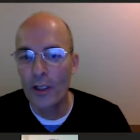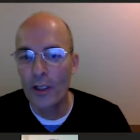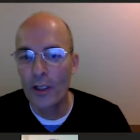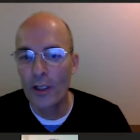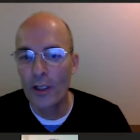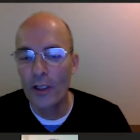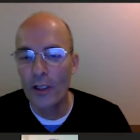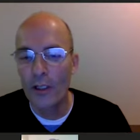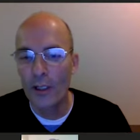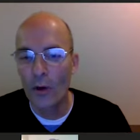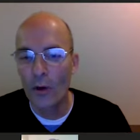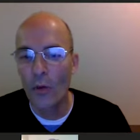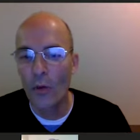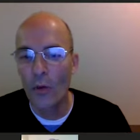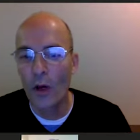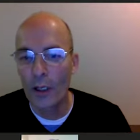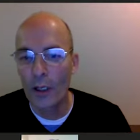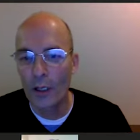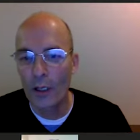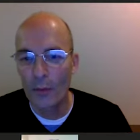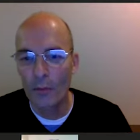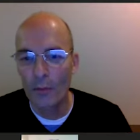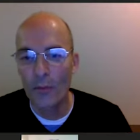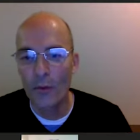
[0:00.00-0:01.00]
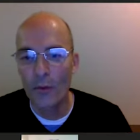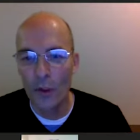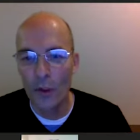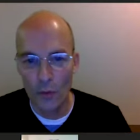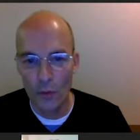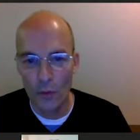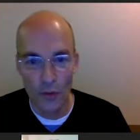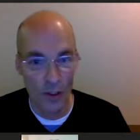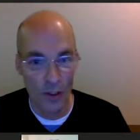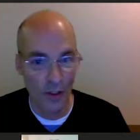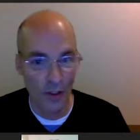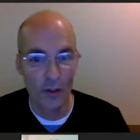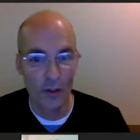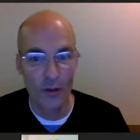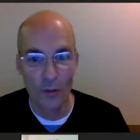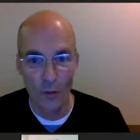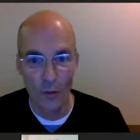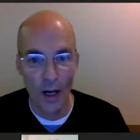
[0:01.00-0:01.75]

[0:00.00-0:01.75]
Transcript: and then they'll want to use us,